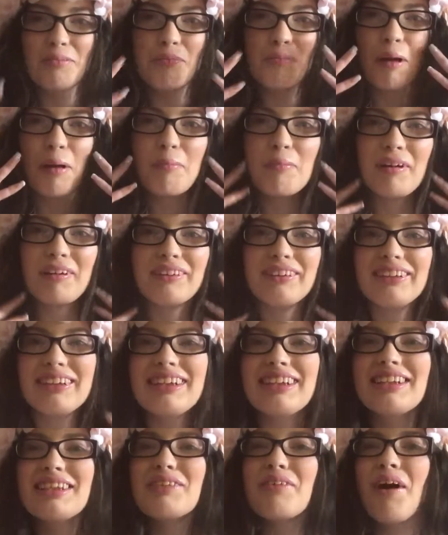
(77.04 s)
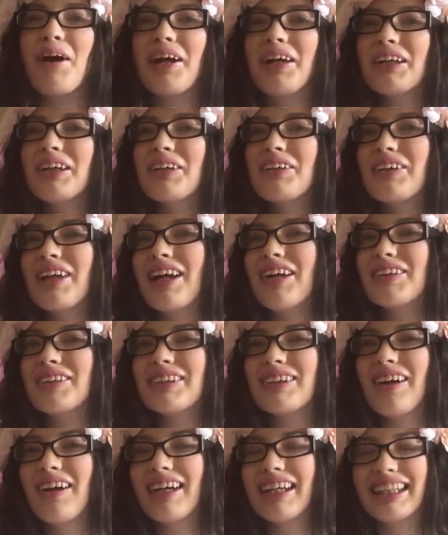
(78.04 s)
My brother is walking
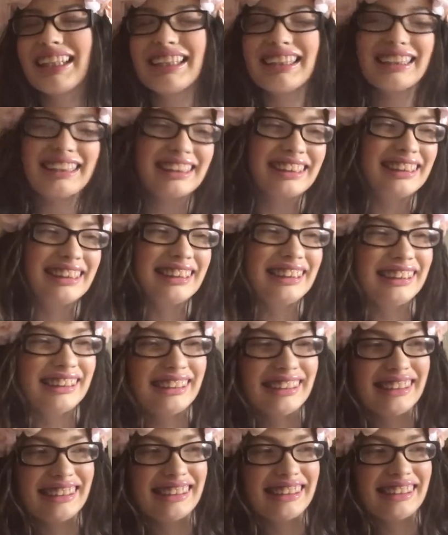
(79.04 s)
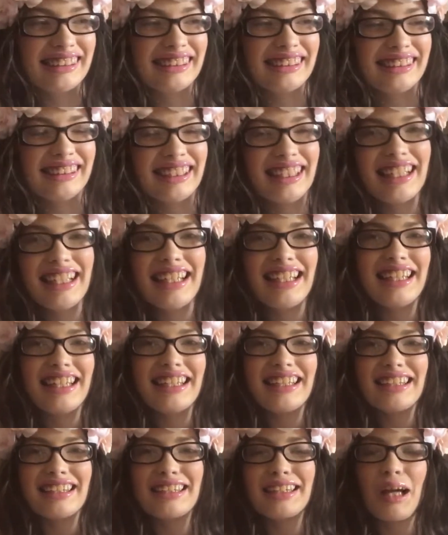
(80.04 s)
around talking.
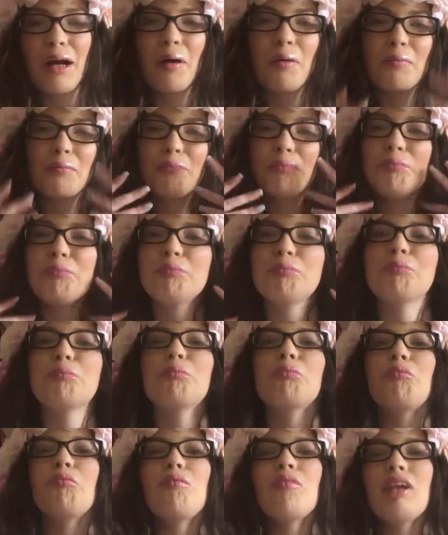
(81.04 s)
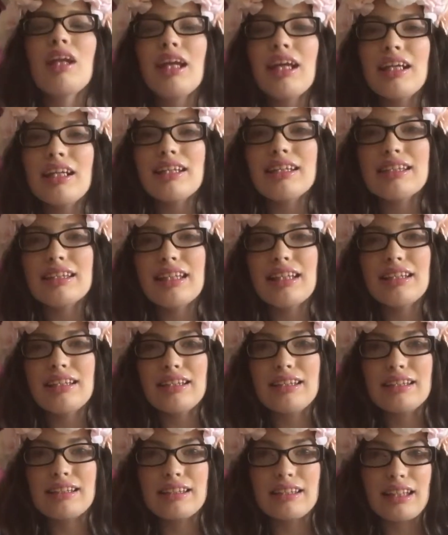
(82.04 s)
So it is
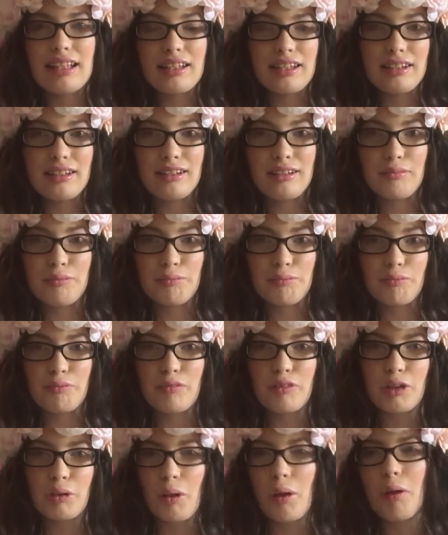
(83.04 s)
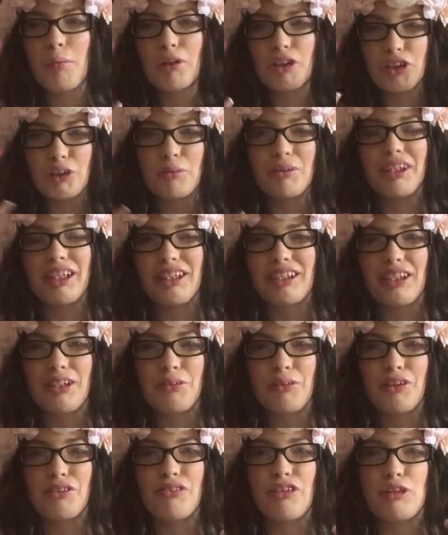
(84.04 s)
this, you know, I'm going to start with the
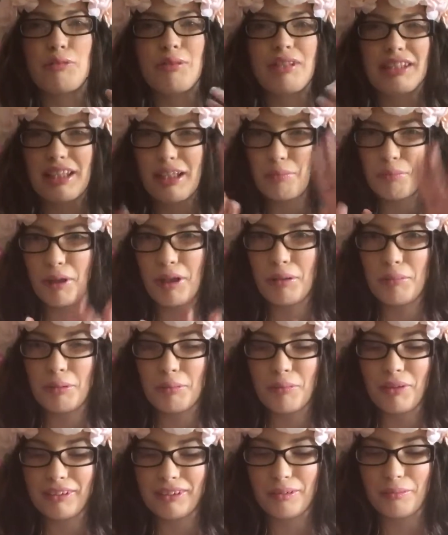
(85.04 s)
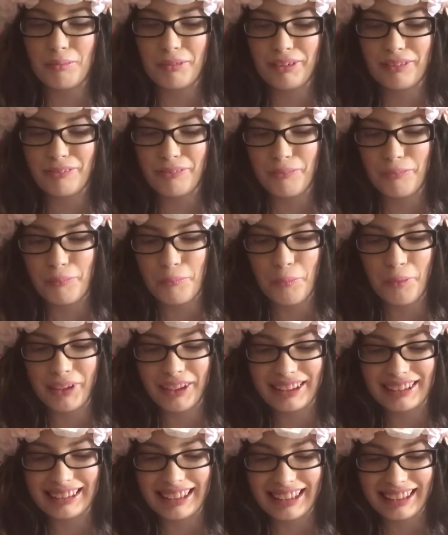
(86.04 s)
accessories first because that'll probably be more, a little bit more
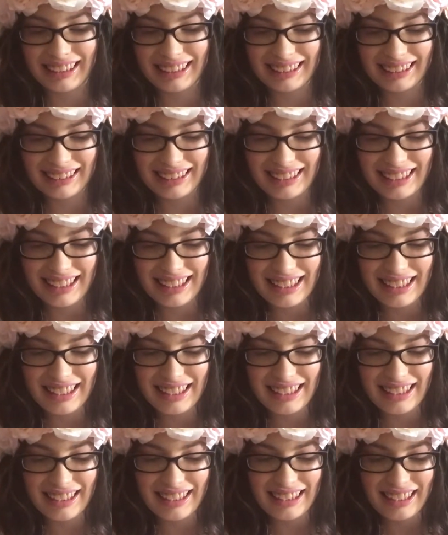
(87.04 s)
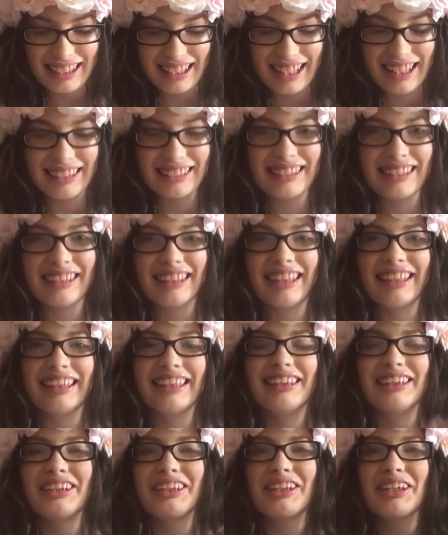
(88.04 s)
exciting until I
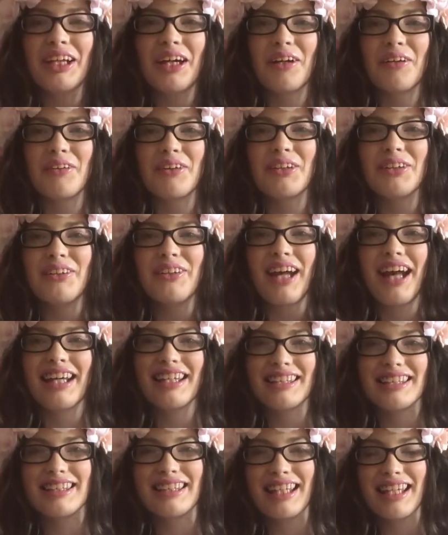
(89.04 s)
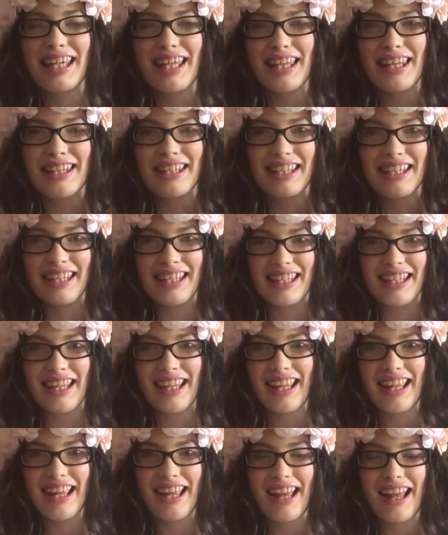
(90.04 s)
can share with you guys
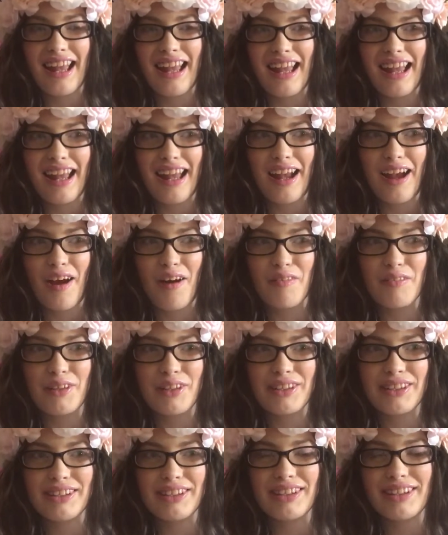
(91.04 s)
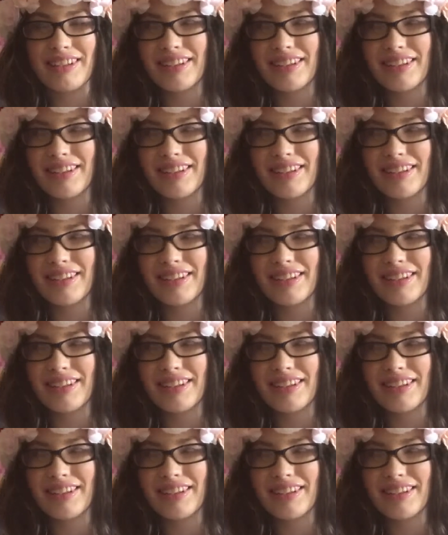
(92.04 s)
the outfit.